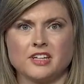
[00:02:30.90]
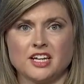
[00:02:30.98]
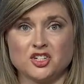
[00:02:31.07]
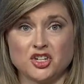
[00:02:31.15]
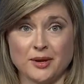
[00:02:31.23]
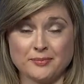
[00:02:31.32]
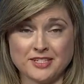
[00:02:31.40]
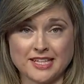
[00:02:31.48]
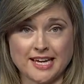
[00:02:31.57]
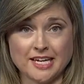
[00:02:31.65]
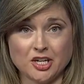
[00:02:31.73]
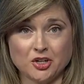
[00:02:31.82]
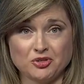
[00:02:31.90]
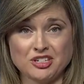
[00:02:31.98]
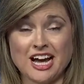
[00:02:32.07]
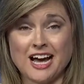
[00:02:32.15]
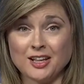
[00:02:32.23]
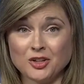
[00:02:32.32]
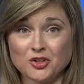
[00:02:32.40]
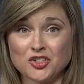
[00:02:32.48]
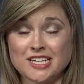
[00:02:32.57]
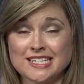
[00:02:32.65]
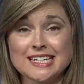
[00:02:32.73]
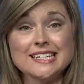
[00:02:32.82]
James, thank you. Tyler
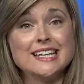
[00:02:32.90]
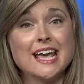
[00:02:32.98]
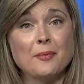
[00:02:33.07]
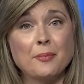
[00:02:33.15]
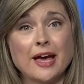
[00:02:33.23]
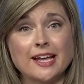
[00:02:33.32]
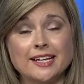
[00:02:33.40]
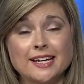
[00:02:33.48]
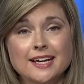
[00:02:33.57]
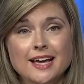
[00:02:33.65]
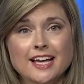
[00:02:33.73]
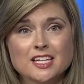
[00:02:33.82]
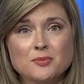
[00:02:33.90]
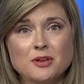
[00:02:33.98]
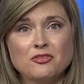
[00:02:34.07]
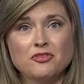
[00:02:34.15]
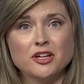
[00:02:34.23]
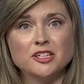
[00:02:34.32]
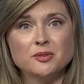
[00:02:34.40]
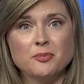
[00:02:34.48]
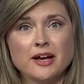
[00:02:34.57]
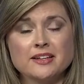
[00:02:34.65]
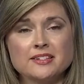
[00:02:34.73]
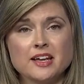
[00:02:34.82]
says his campaign has been funded
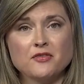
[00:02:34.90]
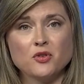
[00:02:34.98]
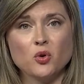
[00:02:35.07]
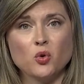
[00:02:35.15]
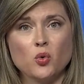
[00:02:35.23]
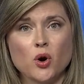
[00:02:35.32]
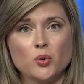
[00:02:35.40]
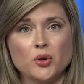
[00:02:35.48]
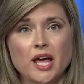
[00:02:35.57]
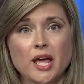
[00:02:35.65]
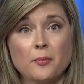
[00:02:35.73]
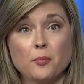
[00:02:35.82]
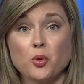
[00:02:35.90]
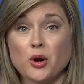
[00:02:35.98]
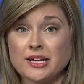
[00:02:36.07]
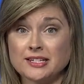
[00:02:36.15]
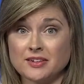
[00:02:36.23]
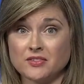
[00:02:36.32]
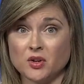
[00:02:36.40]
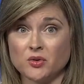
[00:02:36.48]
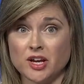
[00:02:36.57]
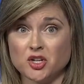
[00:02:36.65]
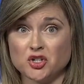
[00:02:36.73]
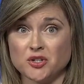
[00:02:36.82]
by several, quote, impressive
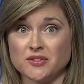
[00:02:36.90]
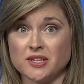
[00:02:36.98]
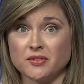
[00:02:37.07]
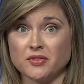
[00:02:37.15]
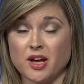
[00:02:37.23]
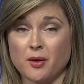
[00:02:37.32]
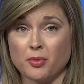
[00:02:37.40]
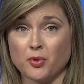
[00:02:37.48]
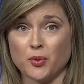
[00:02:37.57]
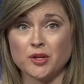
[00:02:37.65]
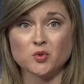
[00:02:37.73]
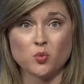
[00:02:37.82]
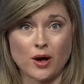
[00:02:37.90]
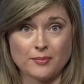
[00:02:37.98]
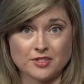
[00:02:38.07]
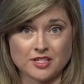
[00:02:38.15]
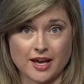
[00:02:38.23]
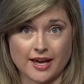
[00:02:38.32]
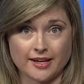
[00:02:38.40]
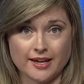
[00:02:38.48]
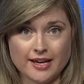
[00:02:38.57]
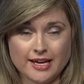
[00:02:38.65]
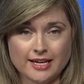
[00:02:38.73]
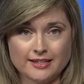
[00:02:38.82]
donations that have come through his website.
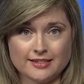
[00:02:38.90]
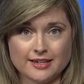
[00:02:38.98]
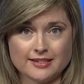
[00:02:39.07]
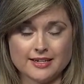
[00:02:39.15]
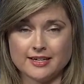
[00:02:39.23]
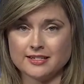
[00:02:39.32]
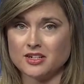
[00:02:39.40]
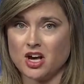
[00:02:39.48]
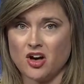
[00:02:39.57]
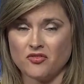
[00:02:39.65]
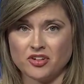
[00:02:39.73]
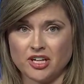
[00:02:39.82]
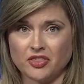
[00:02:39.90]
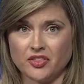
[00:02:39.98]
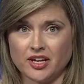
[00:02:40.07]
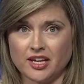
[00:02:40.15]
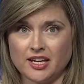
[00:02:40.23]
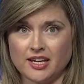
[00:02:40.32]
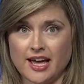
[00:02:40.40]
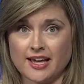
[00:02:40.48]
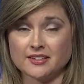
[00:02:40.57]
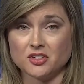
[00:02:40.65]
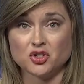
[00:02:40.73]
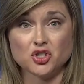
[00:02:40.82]
He says he is confident that he
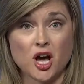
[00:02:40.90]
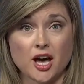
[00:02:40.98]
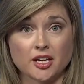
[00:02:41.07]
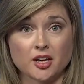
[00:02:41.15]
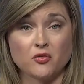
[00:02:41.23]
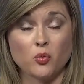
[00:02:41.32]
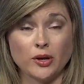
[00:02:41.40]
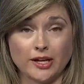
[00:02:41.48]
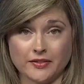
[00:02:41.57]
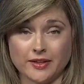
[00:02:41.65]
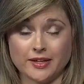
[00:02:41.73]
has a shot of winning the